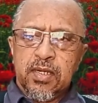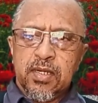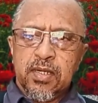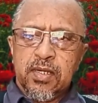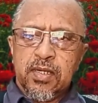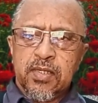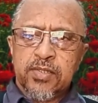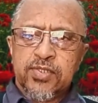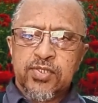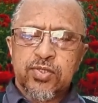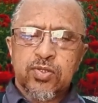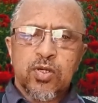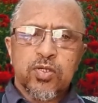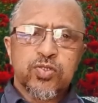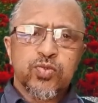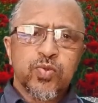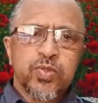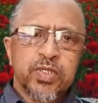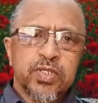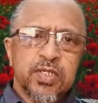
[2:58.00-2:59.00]
it starts
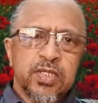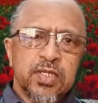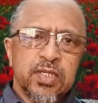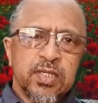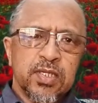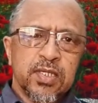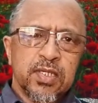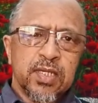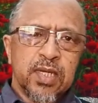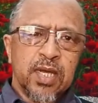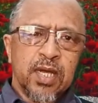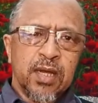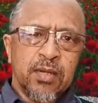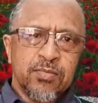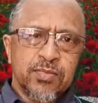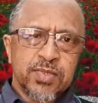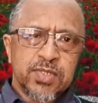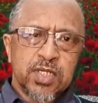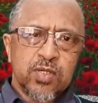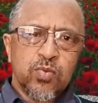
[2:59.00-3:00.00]
with the
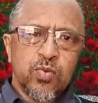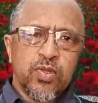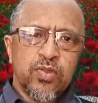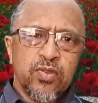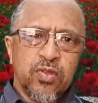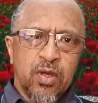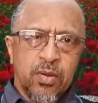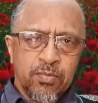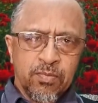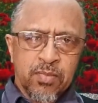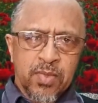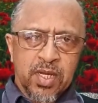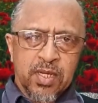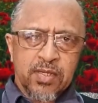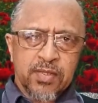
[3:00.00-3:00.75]
Hamza with Dhamma.